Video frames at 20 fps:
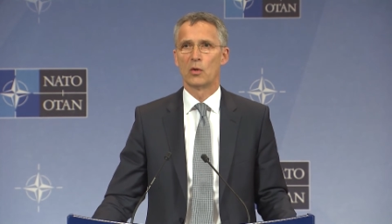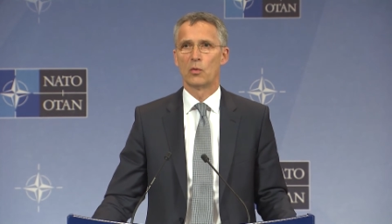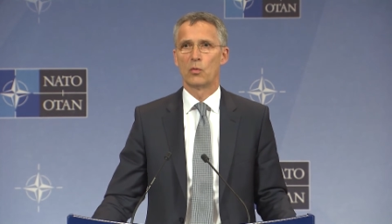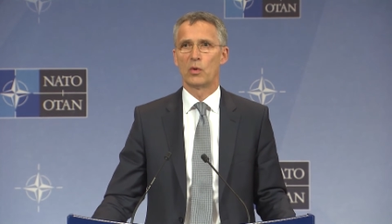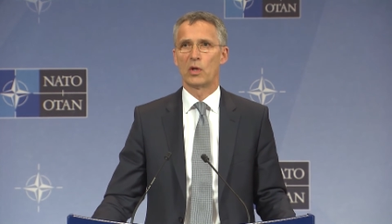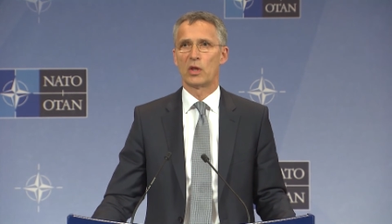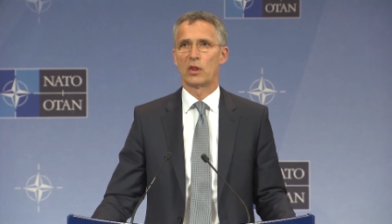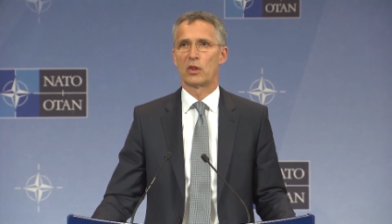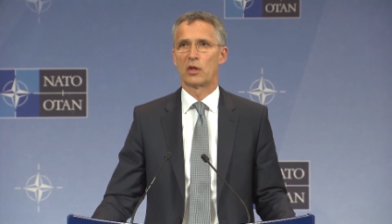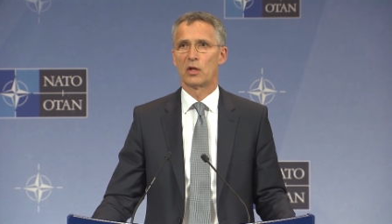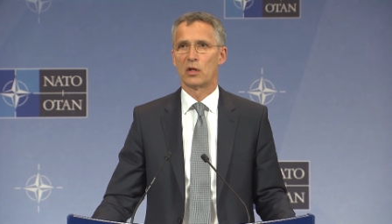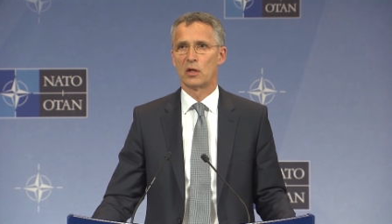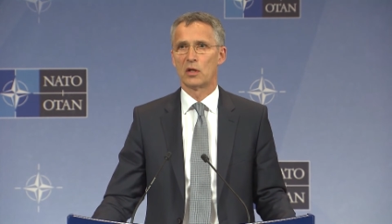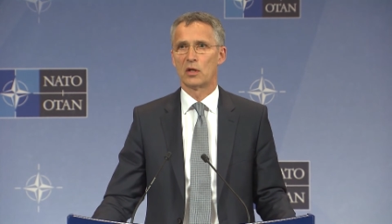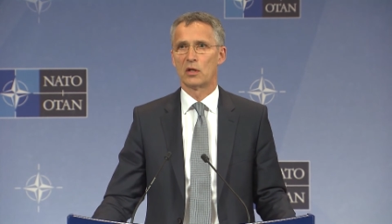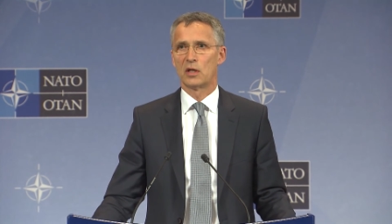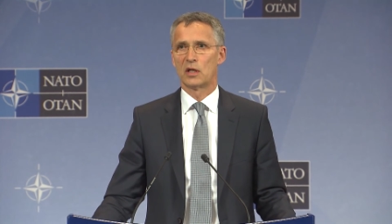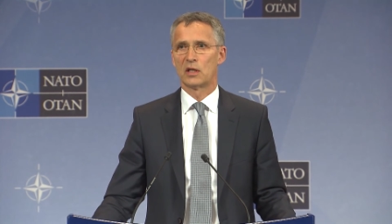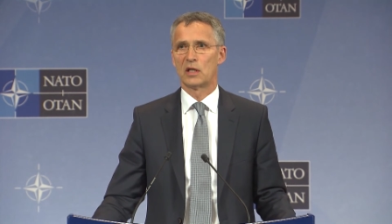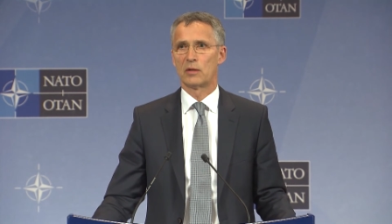with
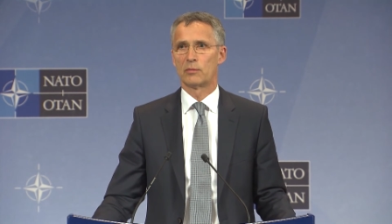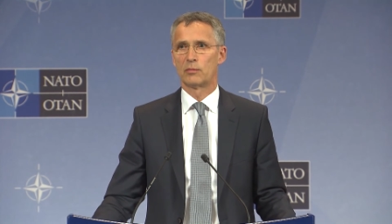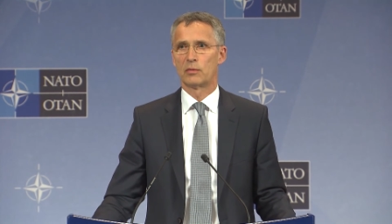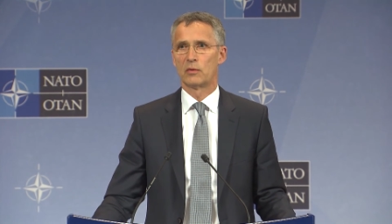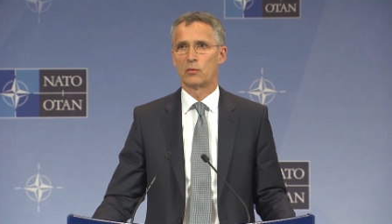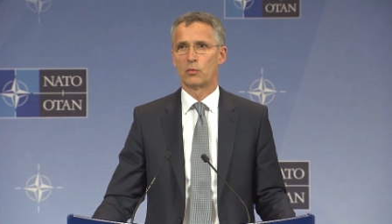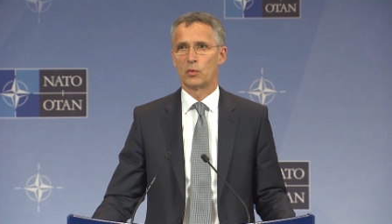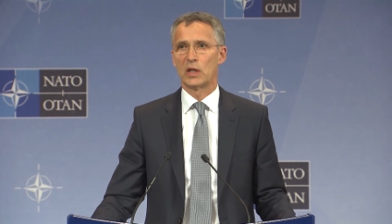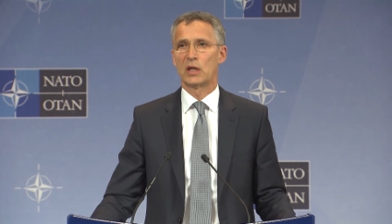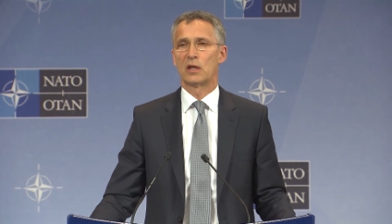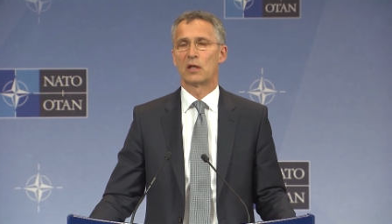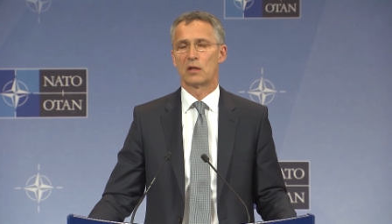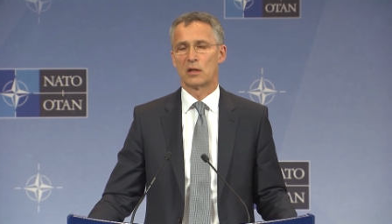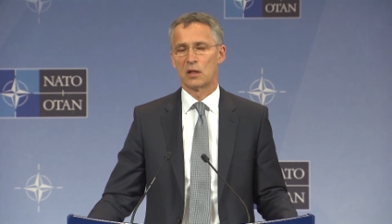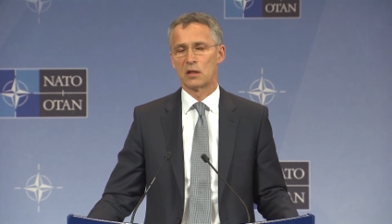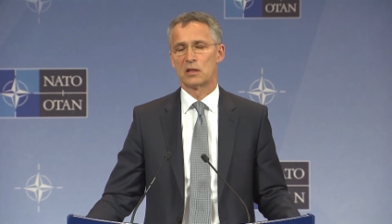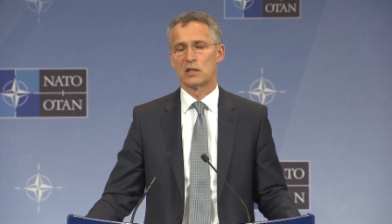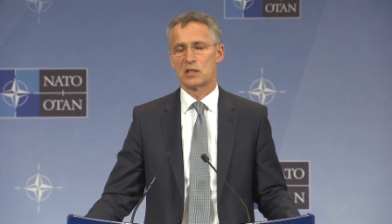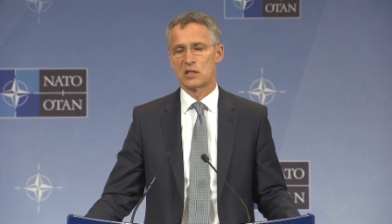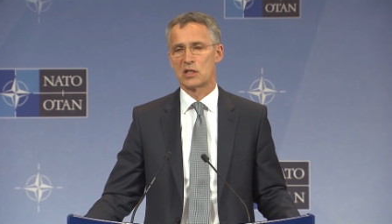
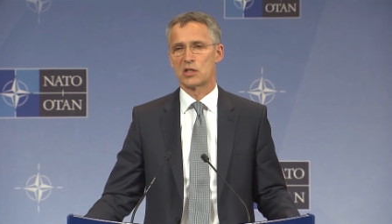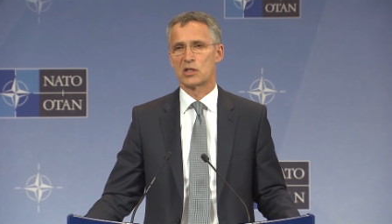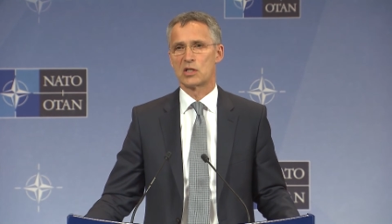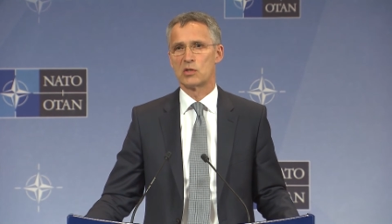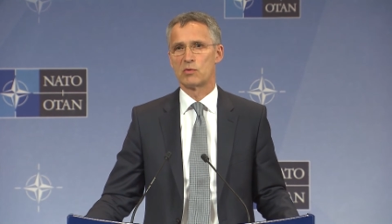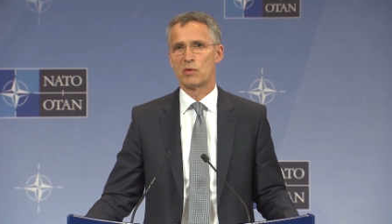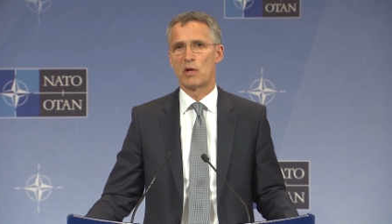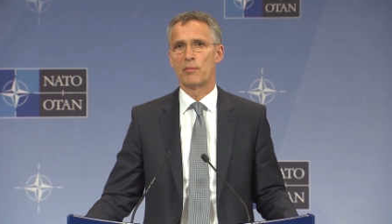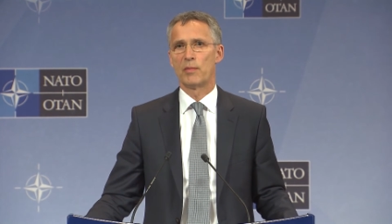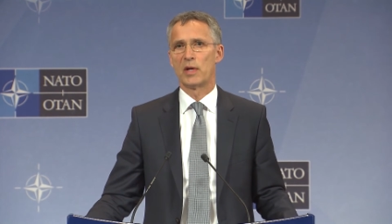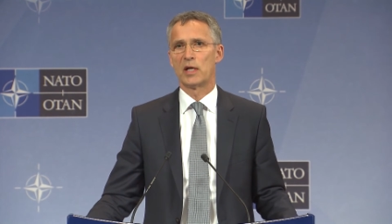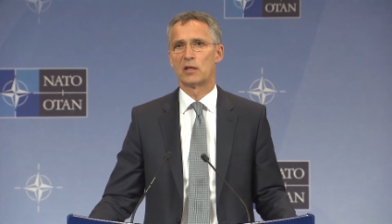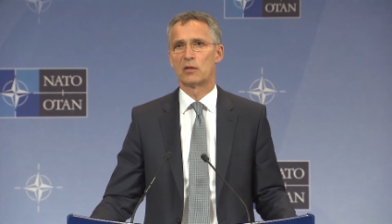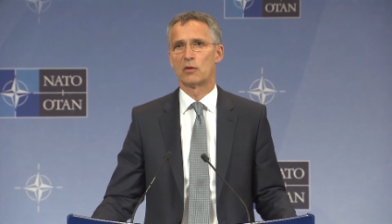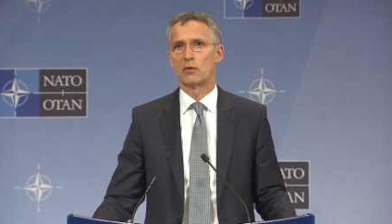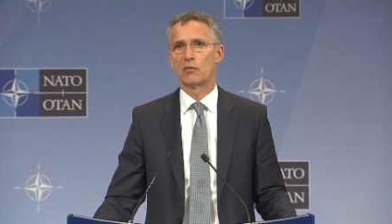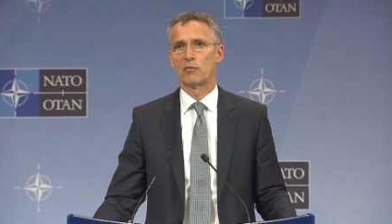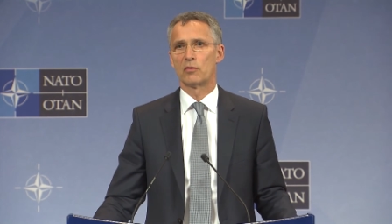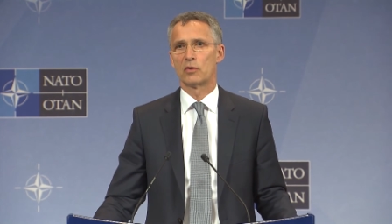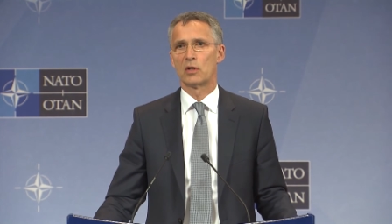the decisions we have made
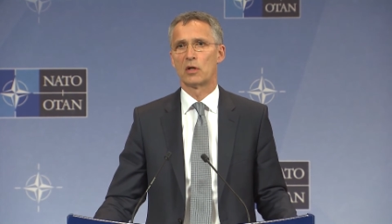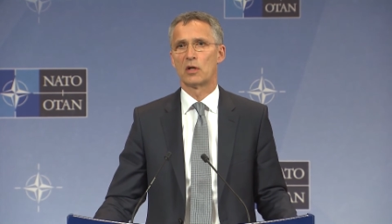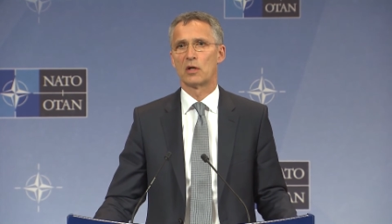over the